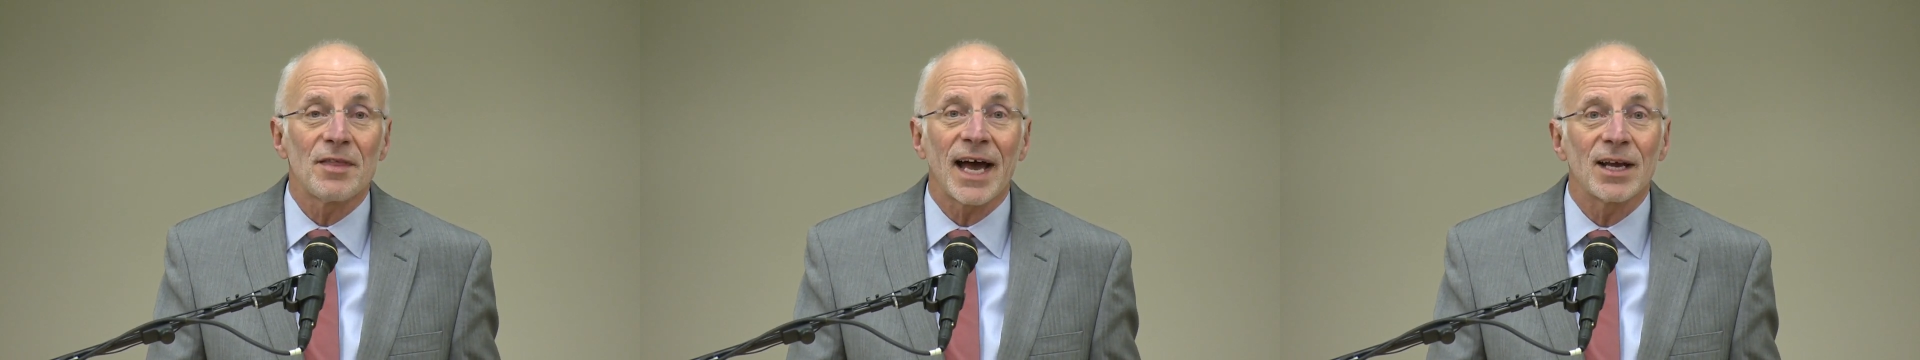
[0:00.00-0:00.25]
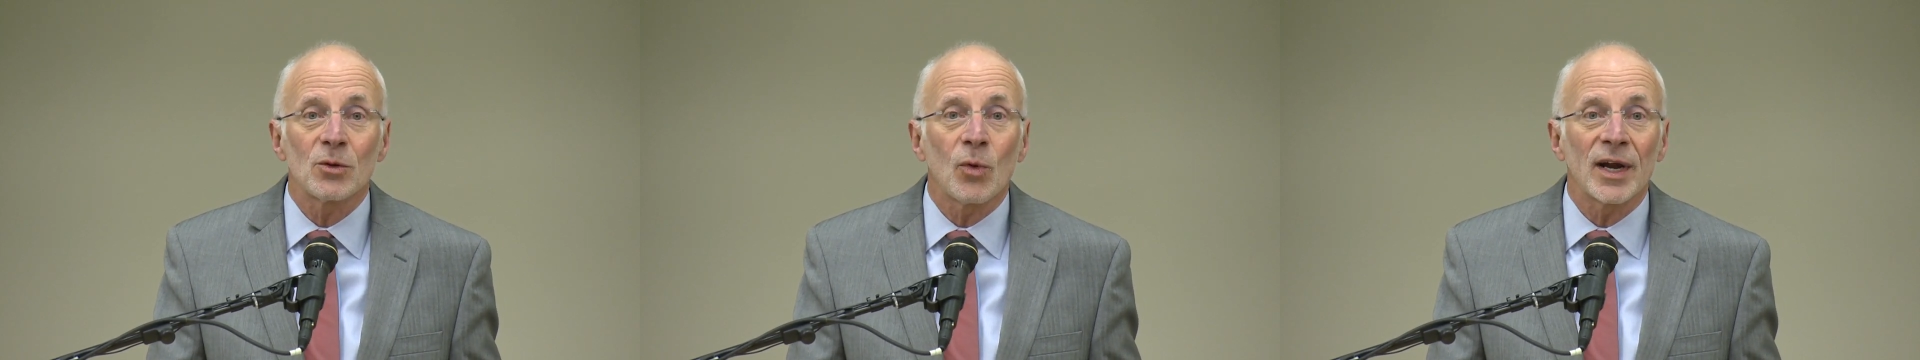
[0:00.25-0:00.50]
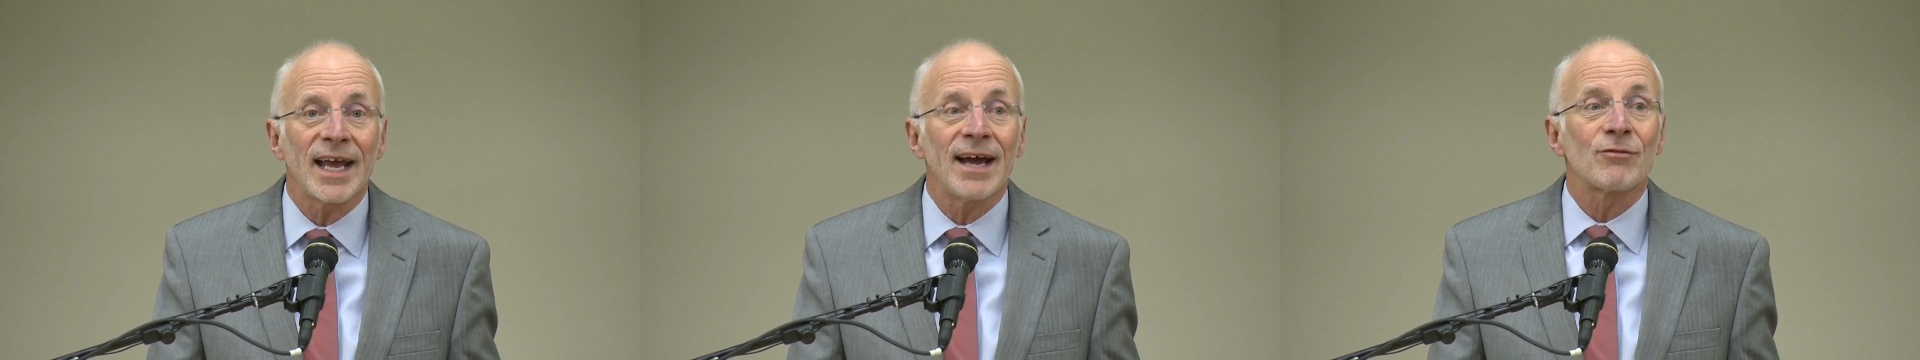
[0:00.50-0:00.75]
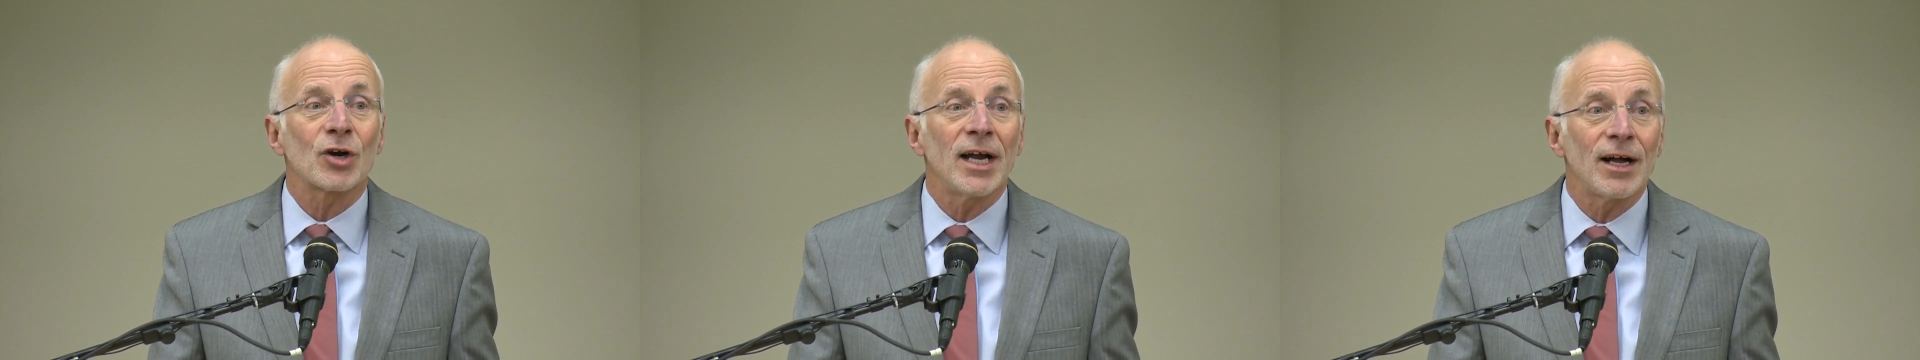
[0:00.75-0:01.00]
that
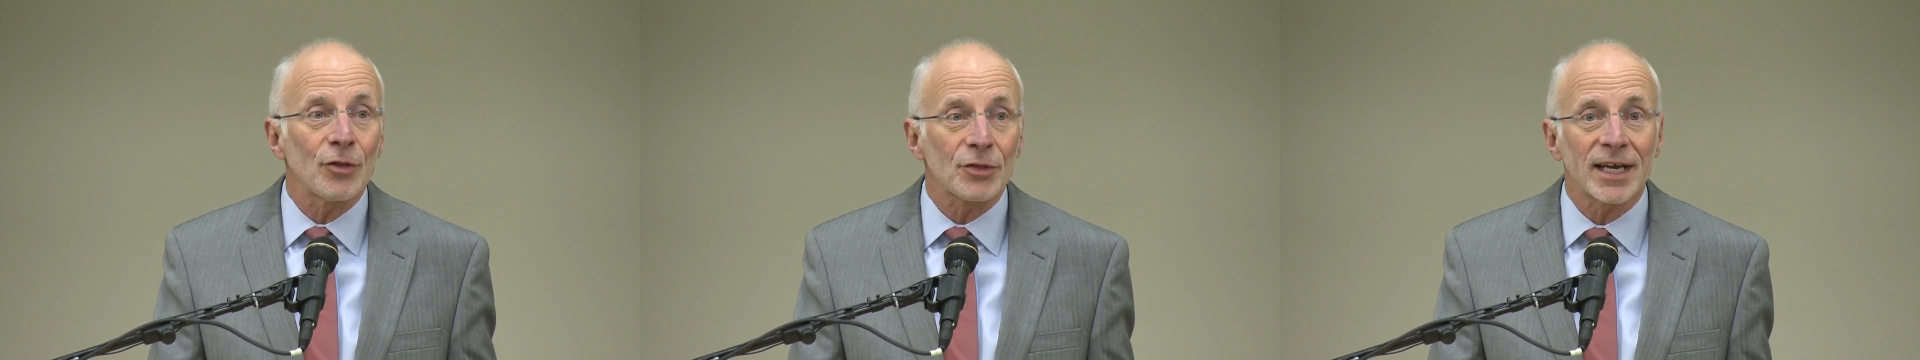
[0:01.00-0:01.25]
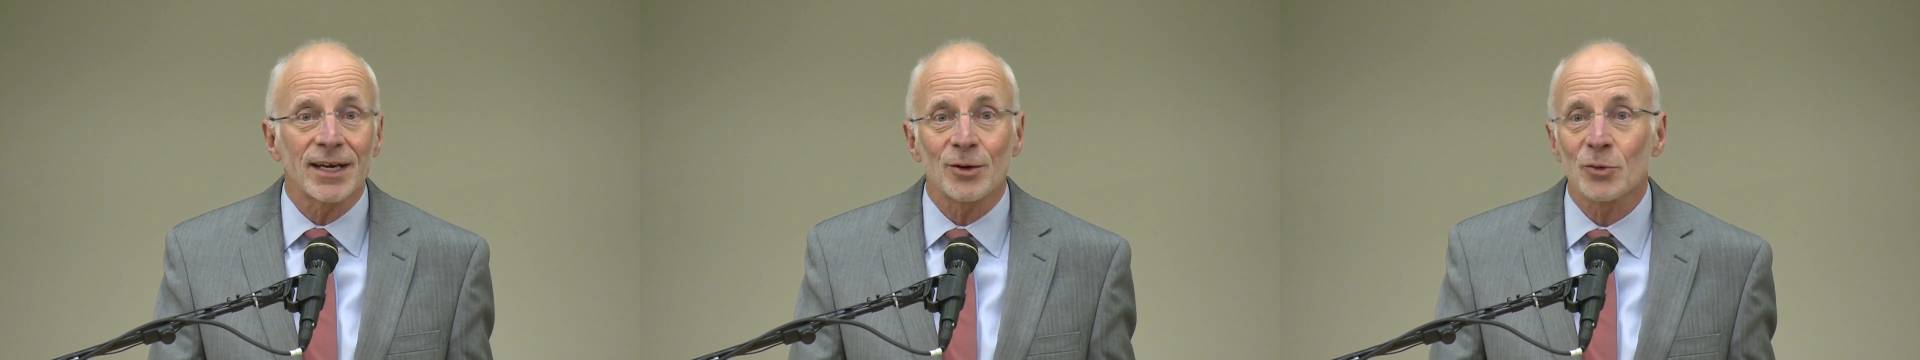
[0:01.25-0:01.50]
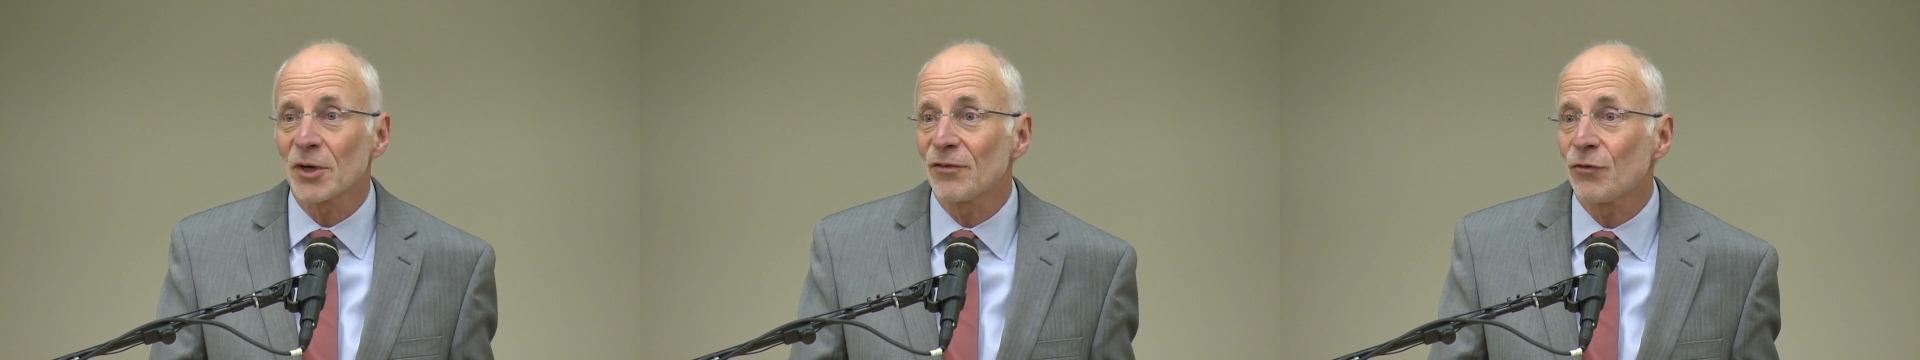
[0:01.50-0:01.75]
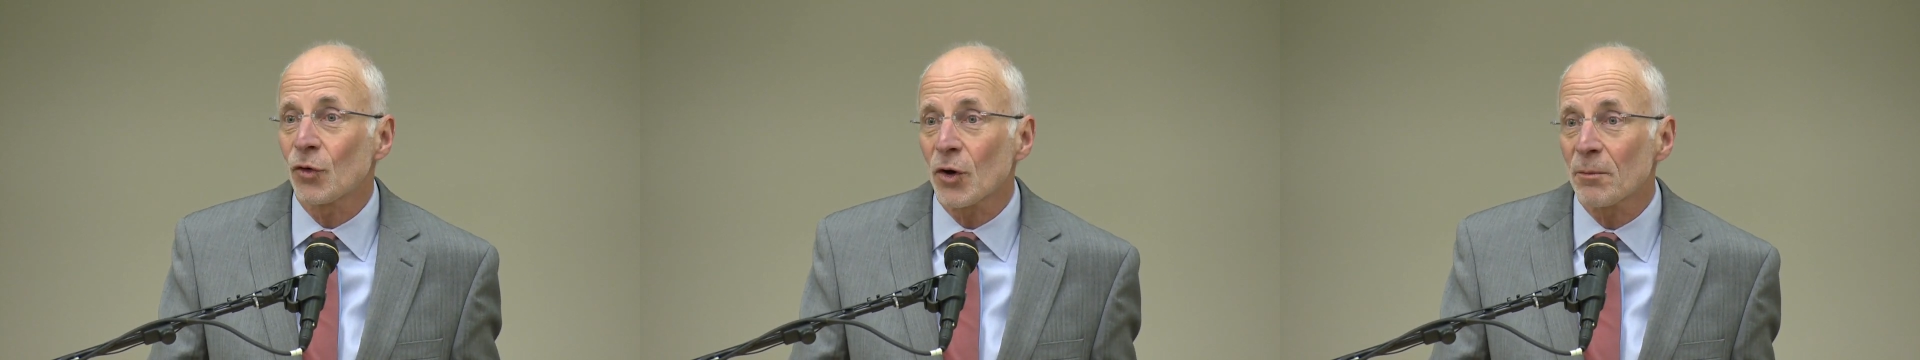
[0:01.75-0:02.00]
whatever healthcare
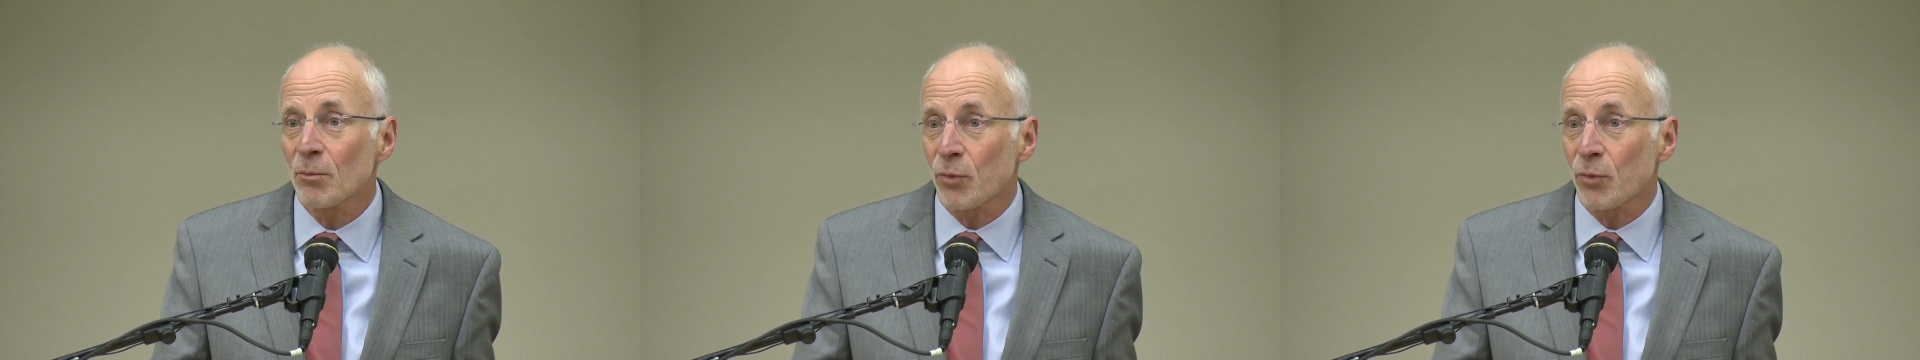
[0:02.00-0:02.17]
reform